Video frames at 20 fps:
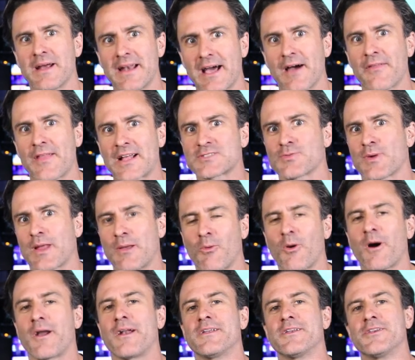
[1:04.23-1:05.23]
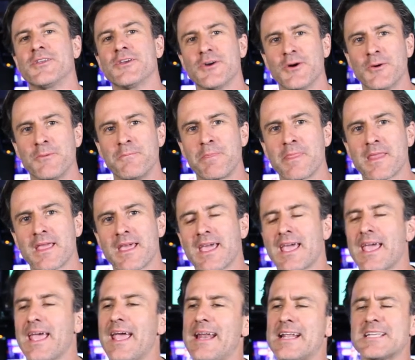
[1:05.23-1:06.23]
now that's what he wanted to do.
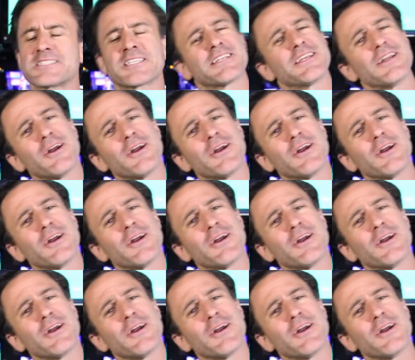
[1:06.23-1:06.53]
And he said,